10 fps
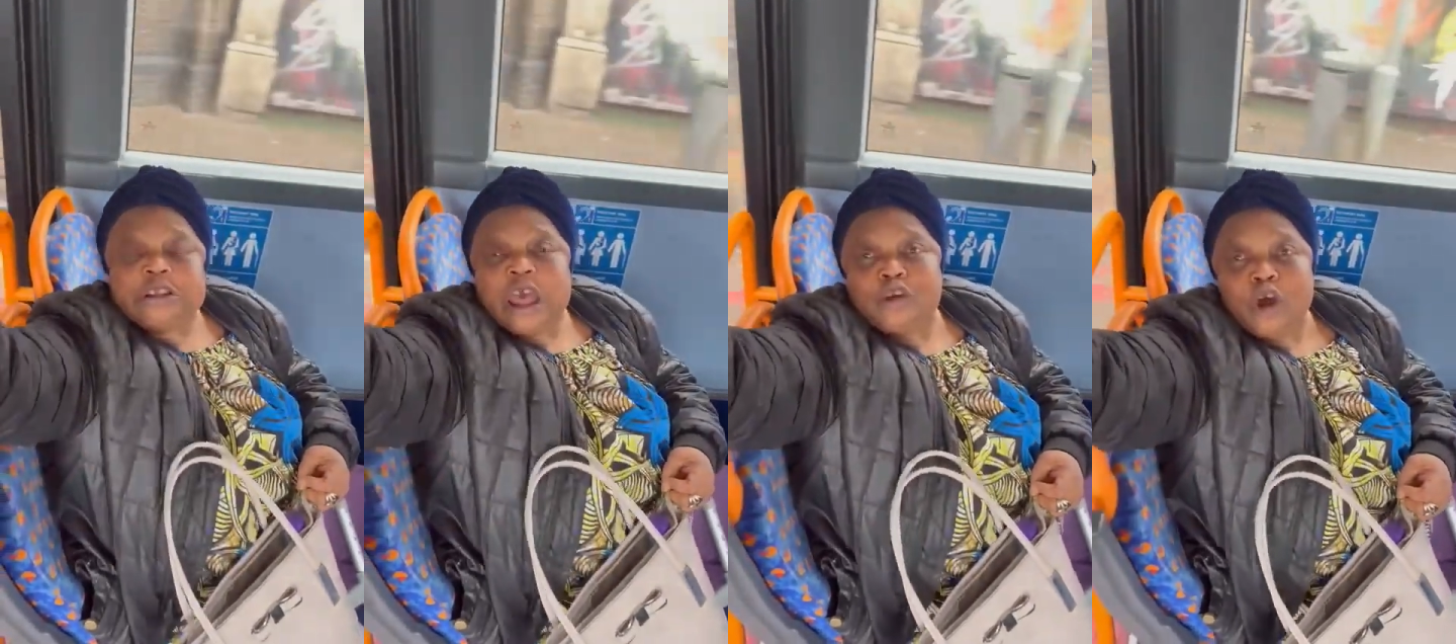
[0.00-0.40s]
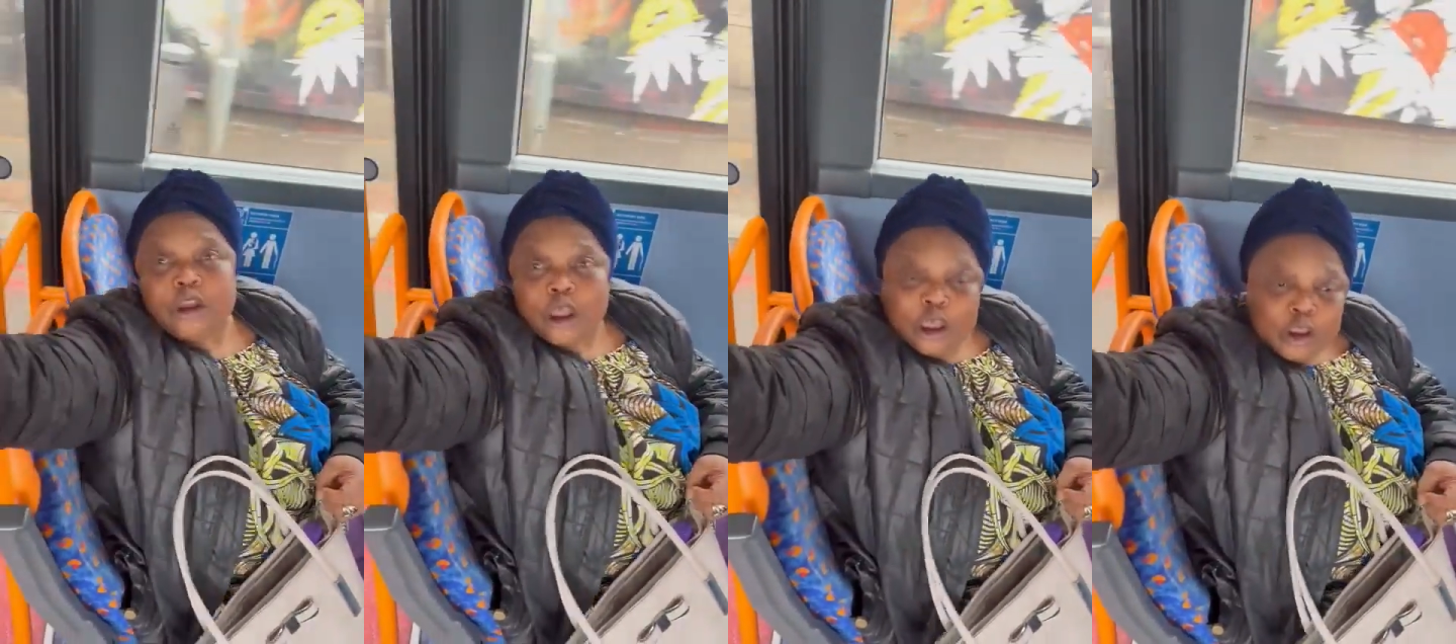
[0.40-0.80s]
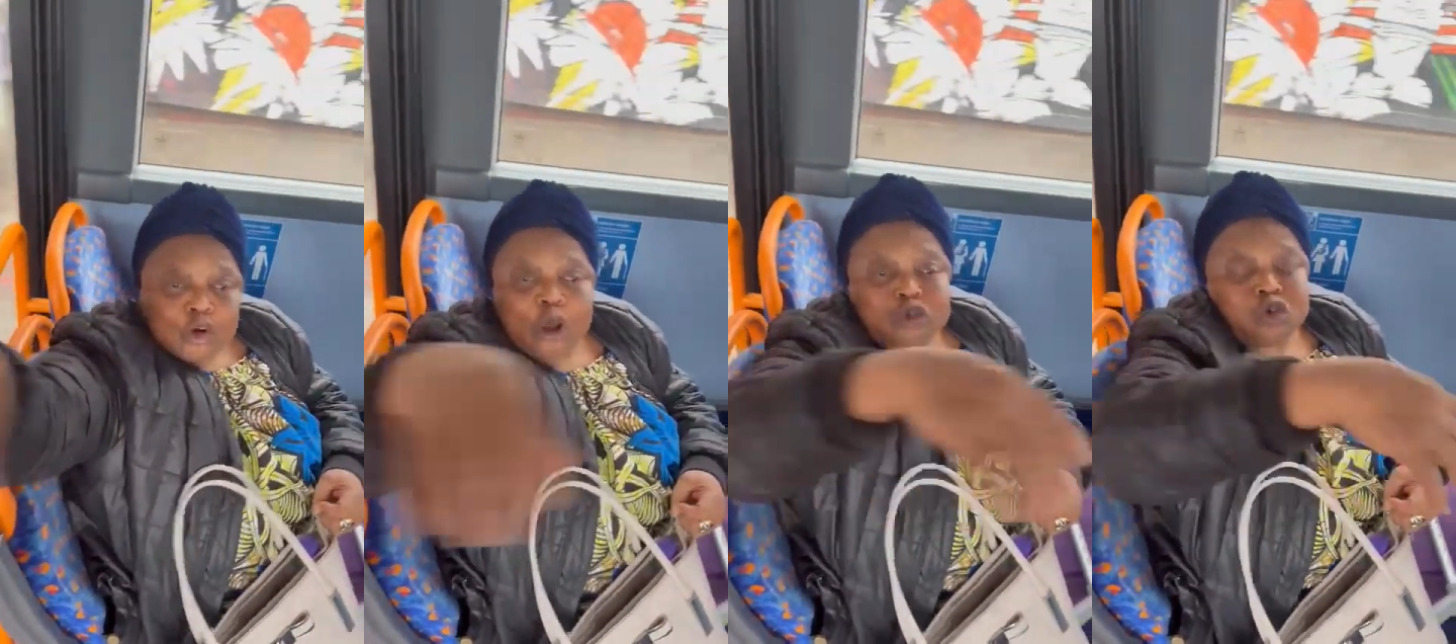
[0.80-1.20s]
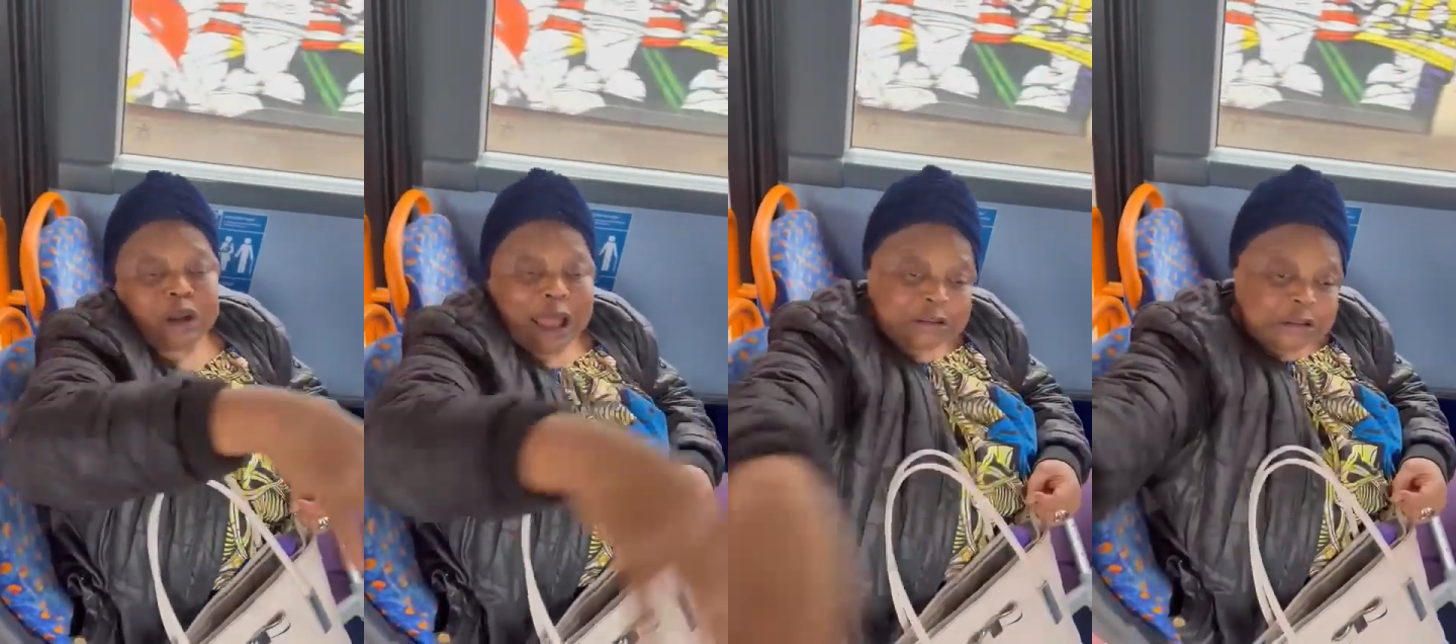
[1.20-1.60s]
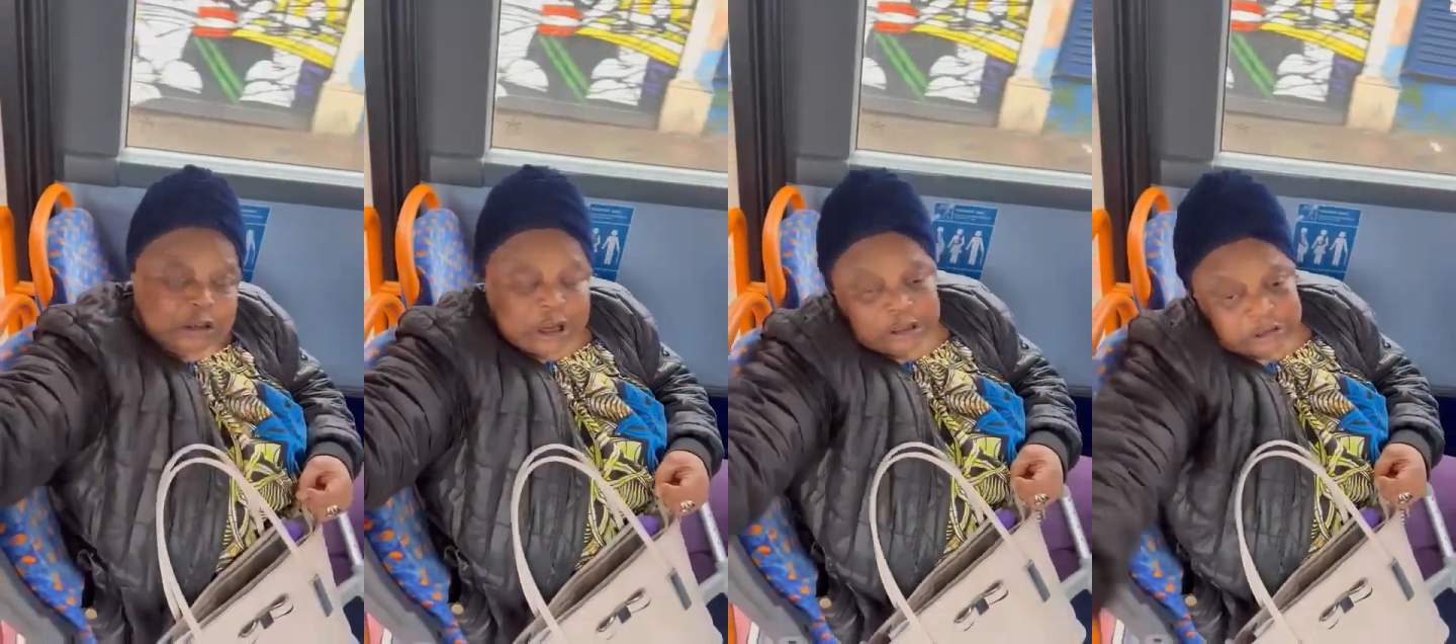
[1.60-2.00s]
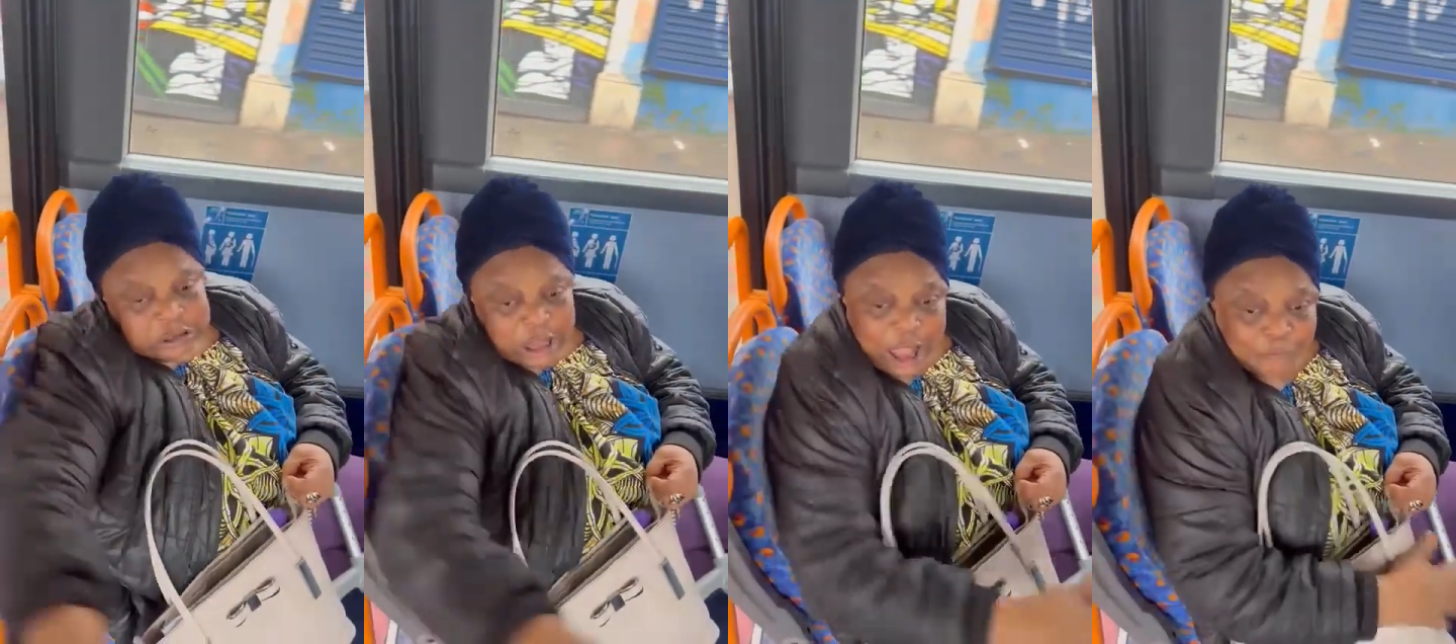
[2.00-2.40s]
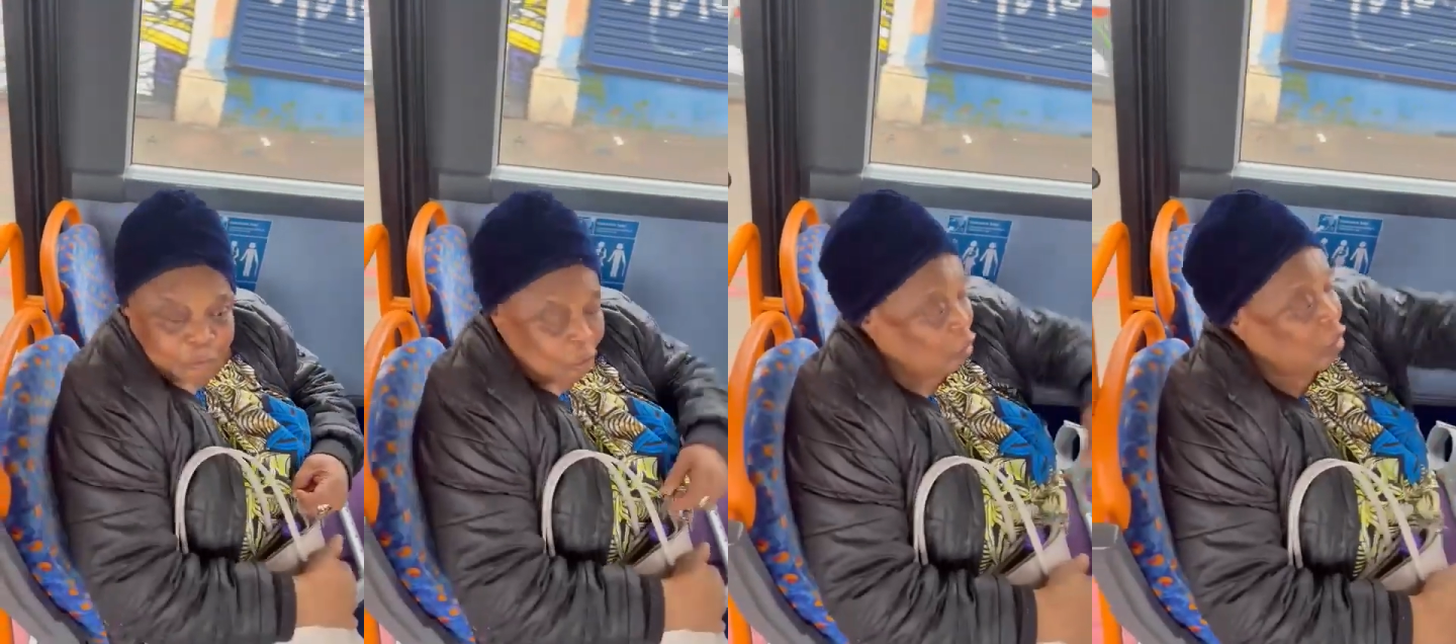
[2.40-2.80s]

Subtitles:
Say no, they ain't not to that thing them take up for.